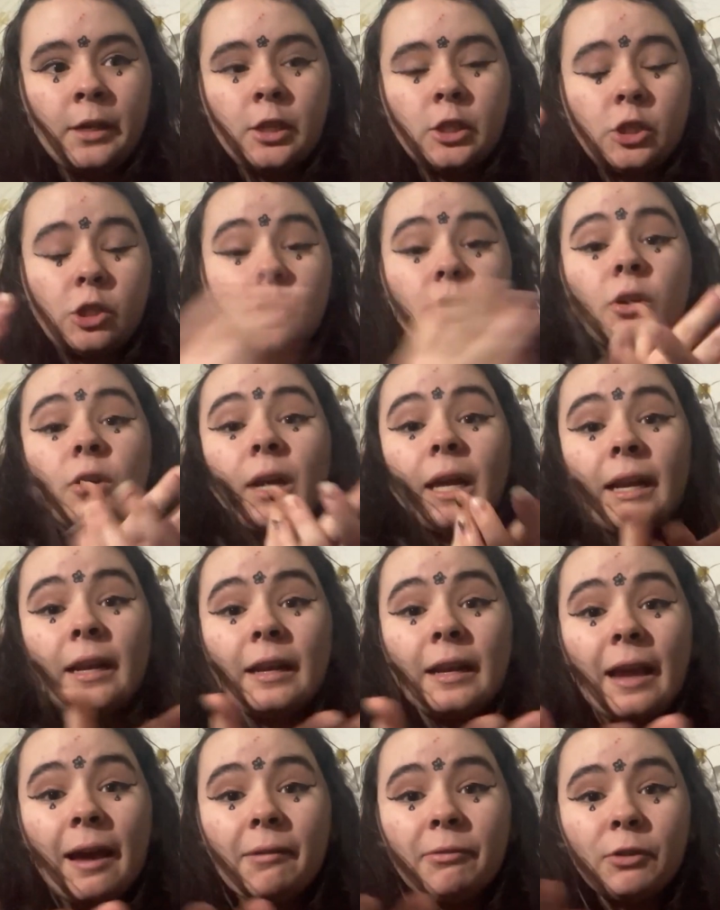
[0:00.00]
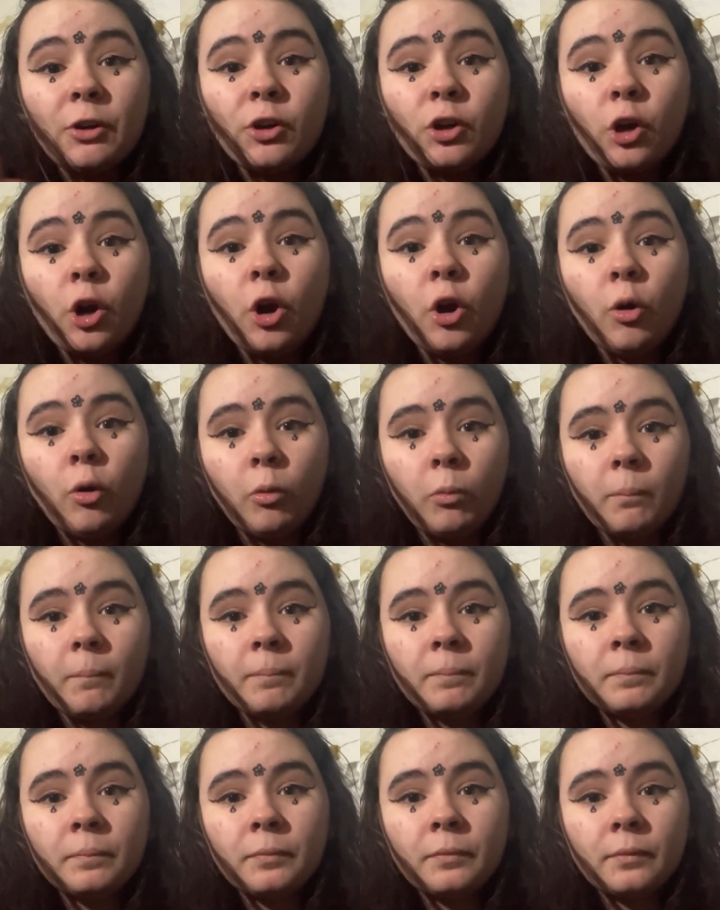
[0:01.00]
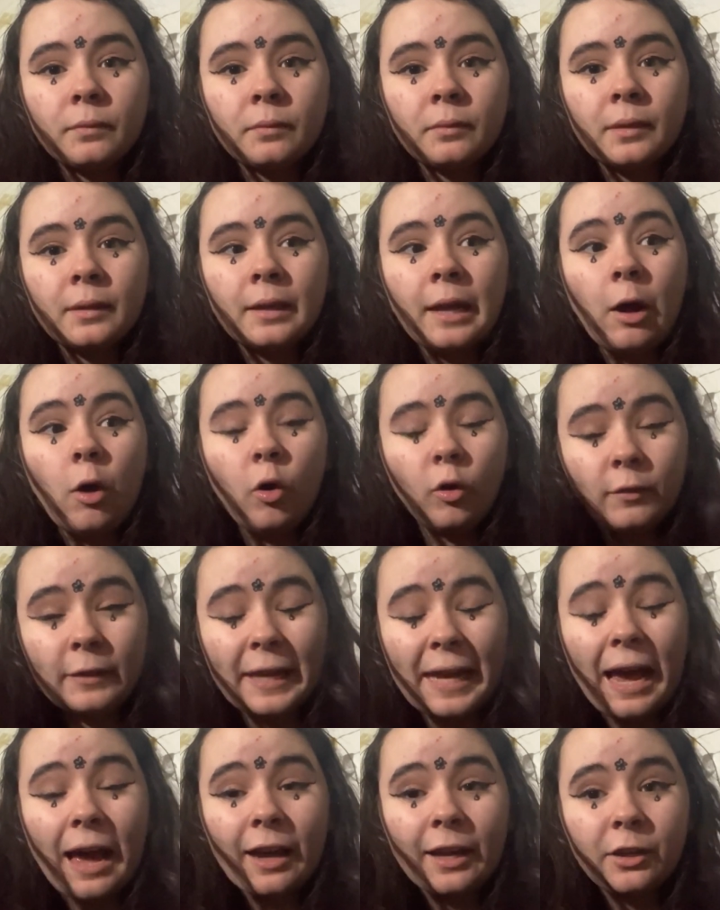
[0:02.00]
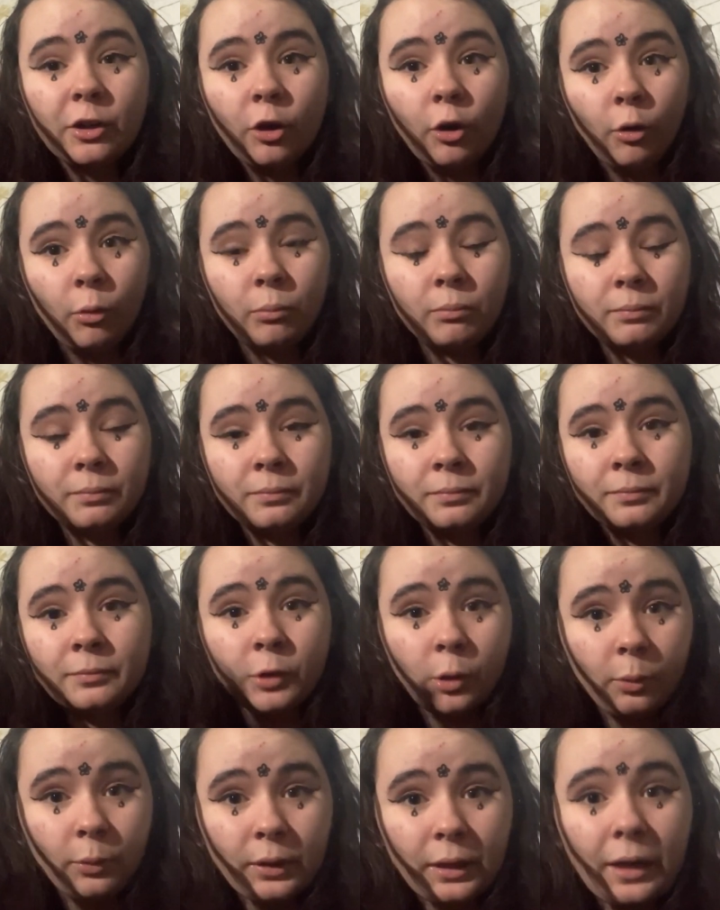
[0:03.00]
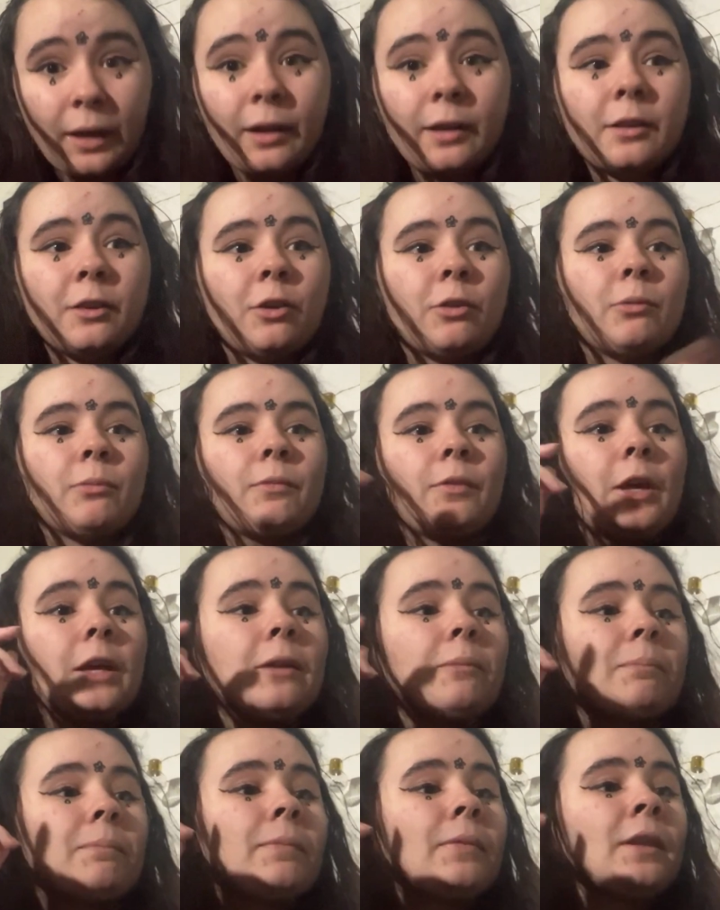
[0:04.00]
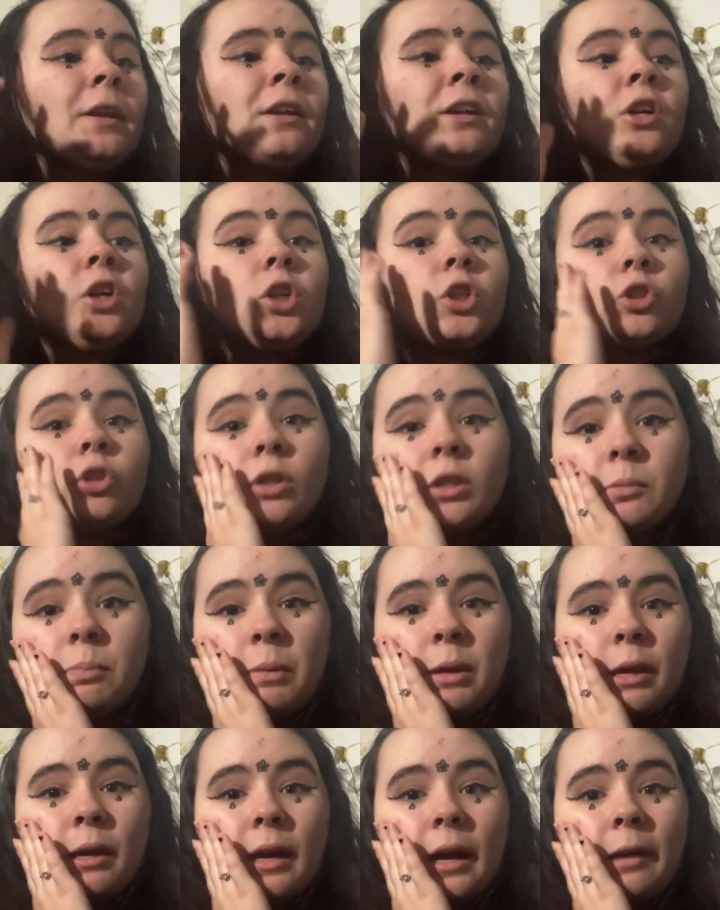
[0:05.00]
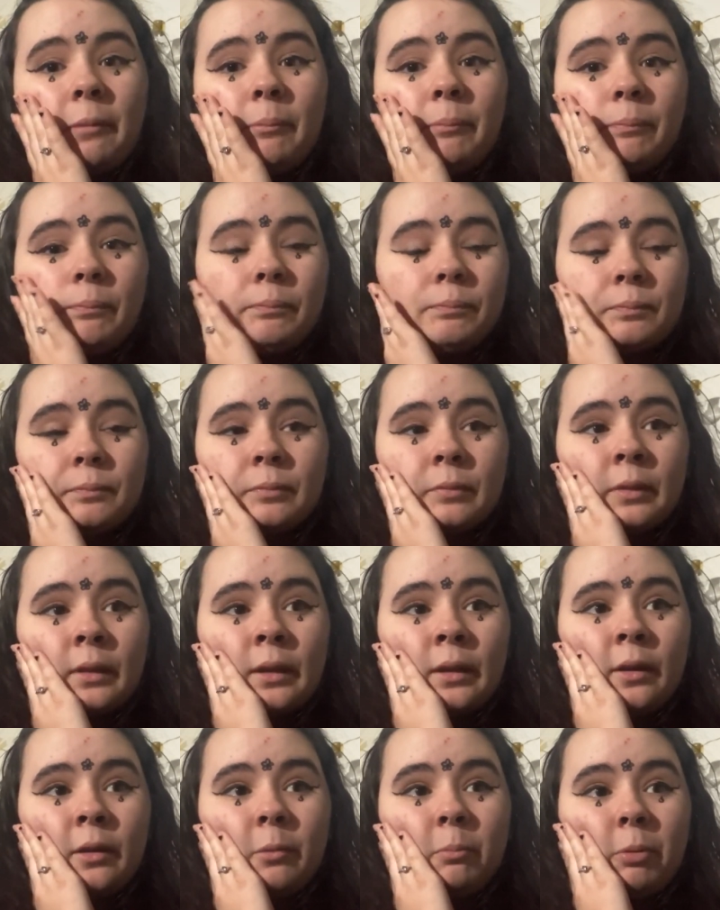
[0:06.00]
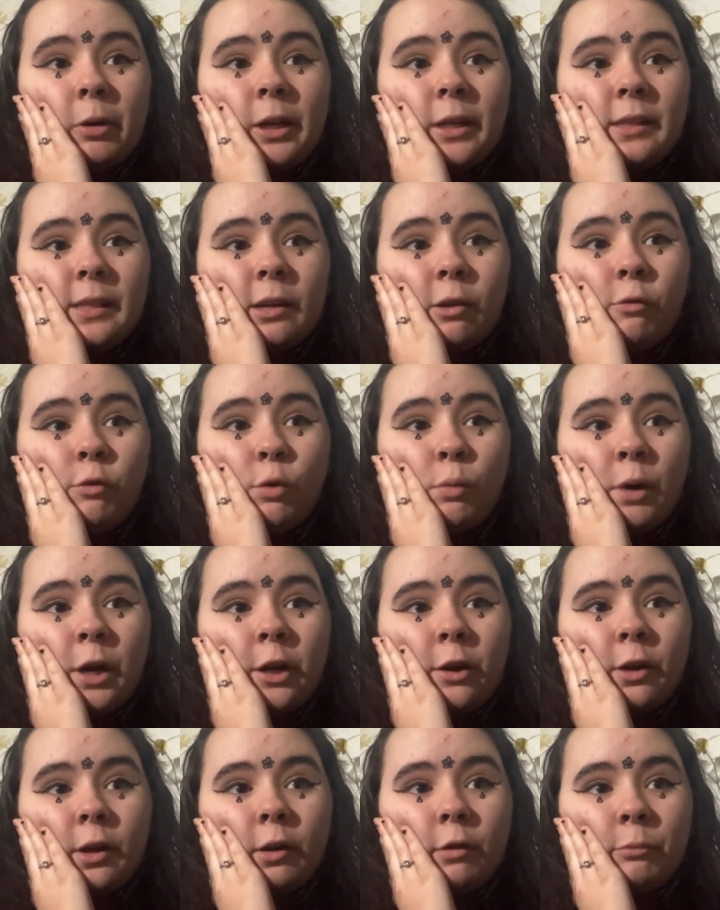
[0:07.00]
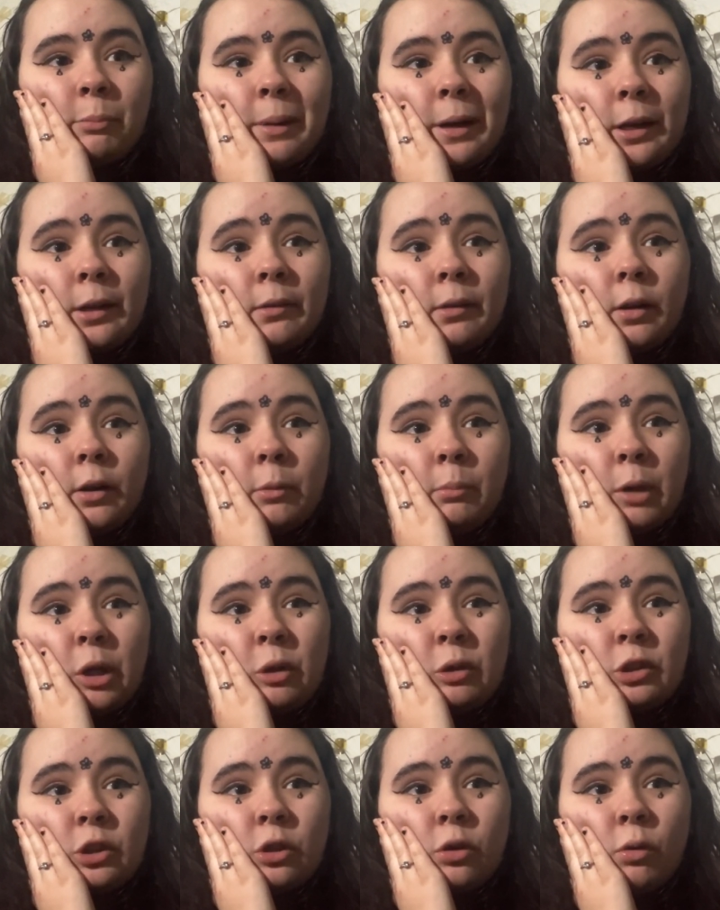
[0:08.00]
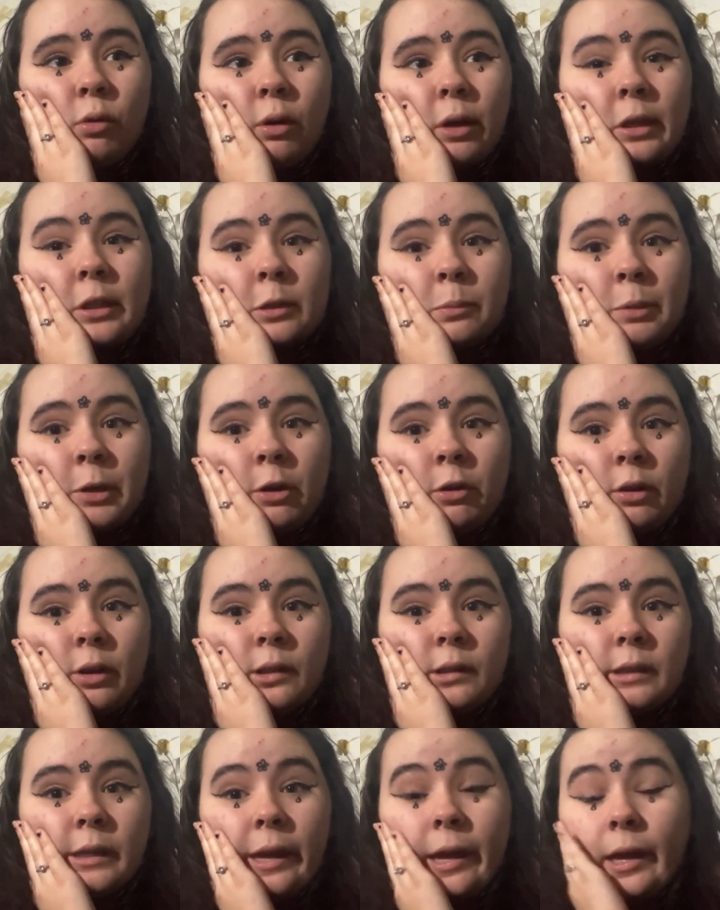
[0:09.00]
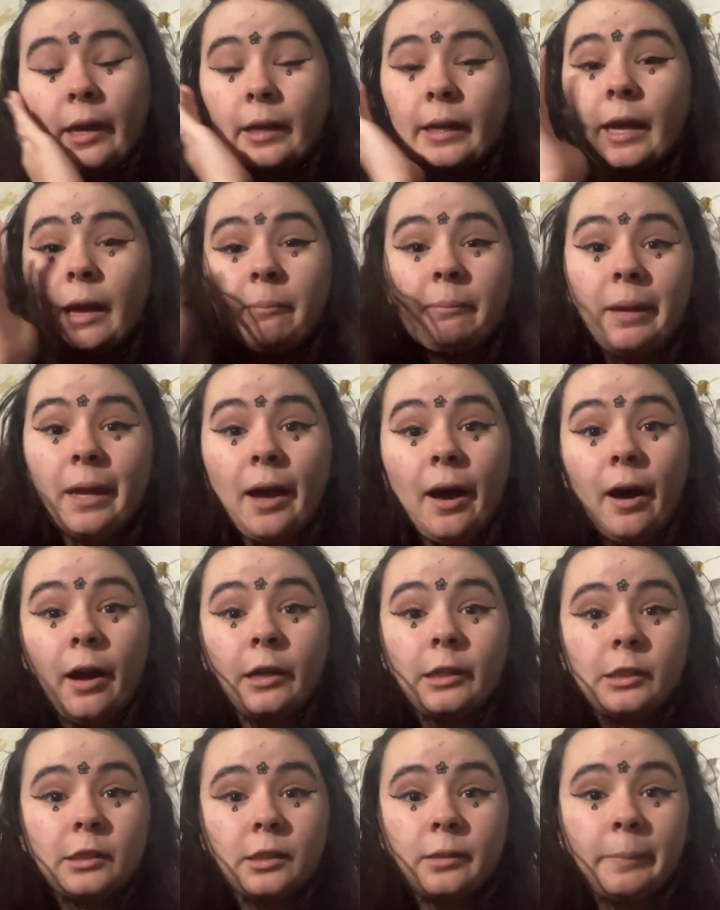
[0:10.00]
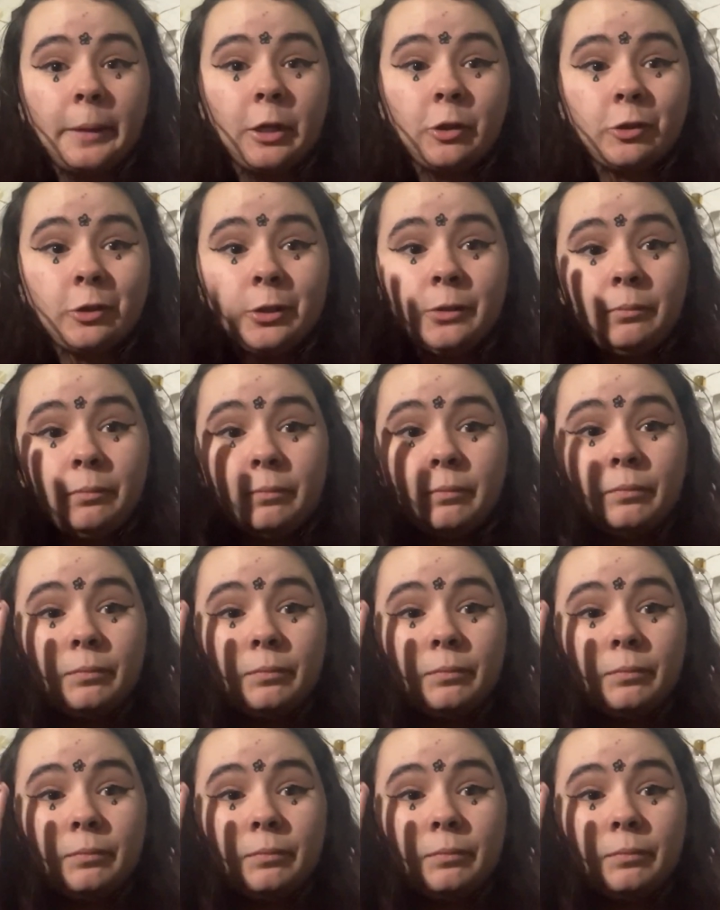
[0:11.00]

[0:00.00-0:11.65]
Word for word: So you can never know. Only I know. Only I know. Like, trust me, I'm pretty self aware of my emotional experience and can be honest about it.